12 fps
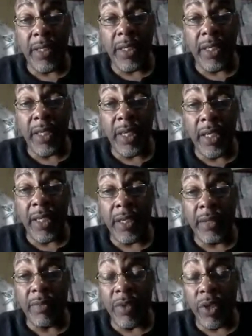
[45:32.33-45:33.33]
in
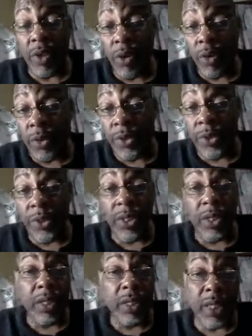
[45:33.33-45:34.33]
Kenya. Clothes,
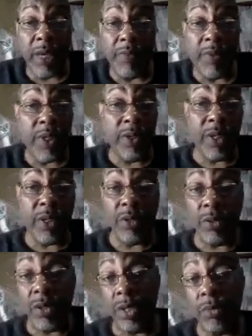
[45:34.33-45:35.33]
definitely you
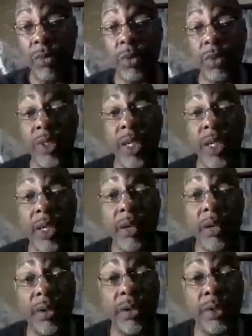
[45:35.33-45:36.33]
can do good with
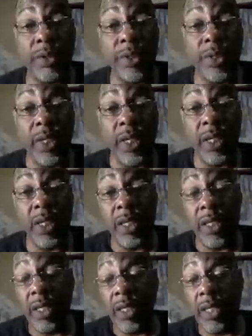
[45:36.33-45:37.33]
selling clothes
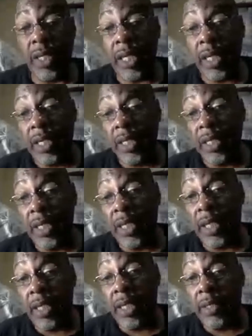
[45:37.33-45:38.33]

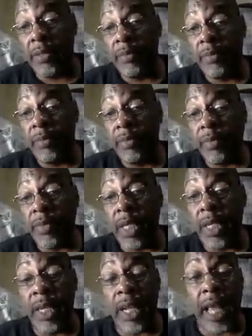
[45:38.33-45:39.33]
and
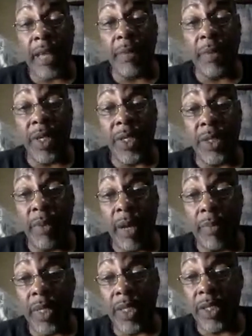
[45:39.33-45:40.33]
and the like,
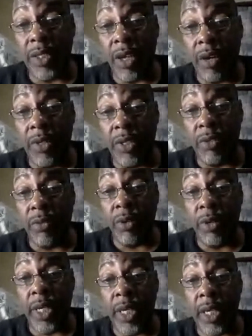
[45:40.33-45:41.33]
because the population is
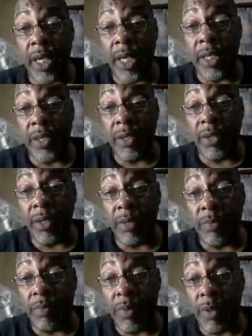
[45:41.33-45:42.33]
always growing, and
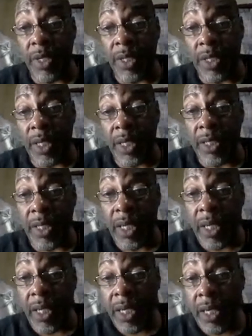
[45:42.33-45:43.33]
you can get
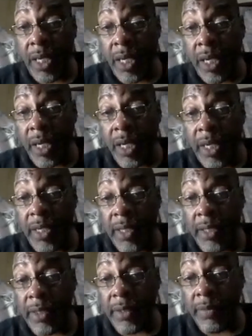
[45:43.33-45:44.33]
things,
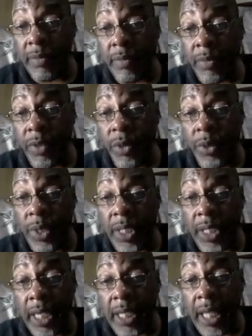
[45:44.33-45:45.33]
uh, do
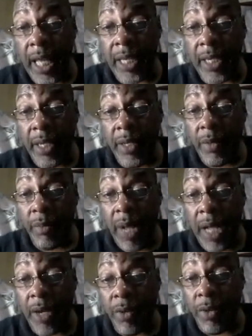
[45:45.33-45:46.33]
things like that.
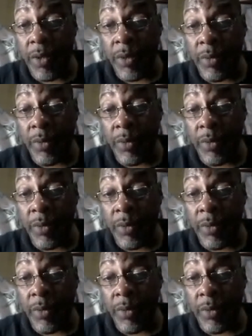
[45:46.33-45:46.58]
Mike,